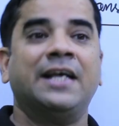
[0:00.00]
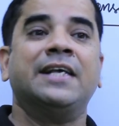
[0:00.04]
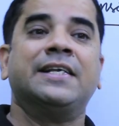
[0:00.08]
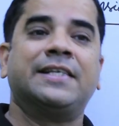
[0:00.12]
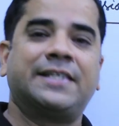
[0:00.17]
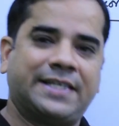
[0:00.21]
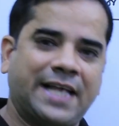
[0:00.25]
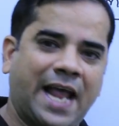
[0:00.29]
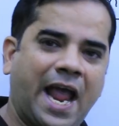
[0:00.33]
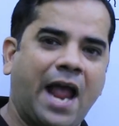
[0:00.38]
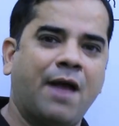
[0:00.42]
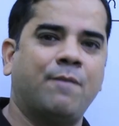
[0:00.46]

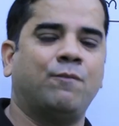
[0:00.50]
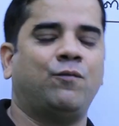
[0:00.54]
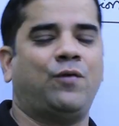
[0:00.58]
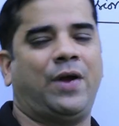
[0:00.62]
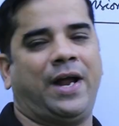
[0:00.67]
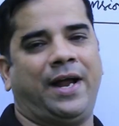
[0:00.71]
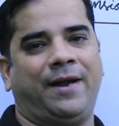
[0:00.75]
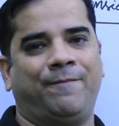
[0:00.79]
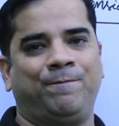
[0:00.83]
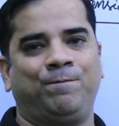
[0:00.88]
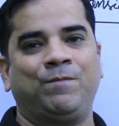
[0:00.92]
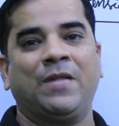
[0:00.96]
Same
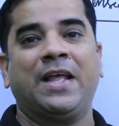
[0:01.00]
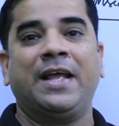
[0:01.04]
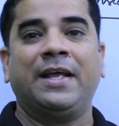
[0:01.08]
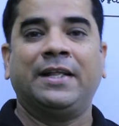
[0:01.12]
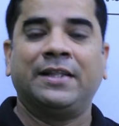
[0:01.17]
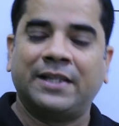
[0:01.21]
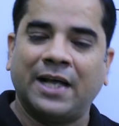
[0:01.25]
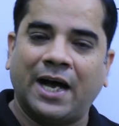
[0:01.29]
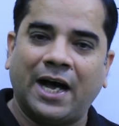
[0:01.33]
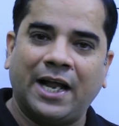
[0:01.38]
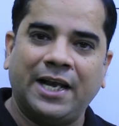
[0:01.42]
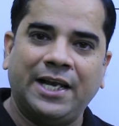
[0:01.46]
way,
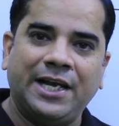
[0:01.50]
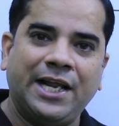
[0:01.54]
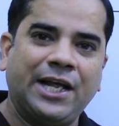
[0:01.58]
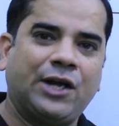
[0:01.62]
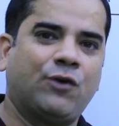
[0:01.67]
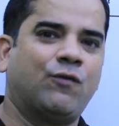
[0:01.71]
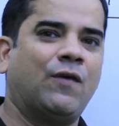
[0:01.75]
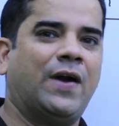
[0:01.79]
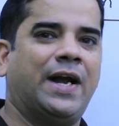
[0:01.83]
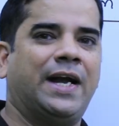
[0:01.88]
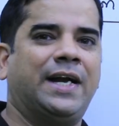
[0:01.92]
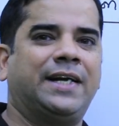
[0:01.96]
the
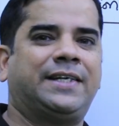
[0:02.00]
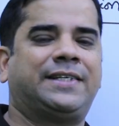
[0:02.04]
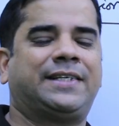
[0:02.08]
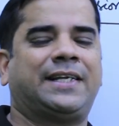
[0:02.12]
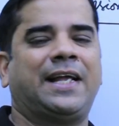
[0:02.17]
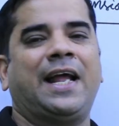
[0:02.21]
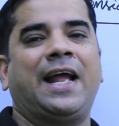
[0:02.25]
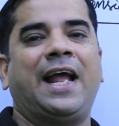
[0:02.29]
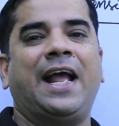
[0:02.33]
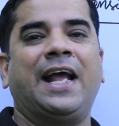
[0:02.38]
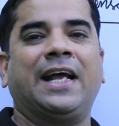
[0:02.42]
liquids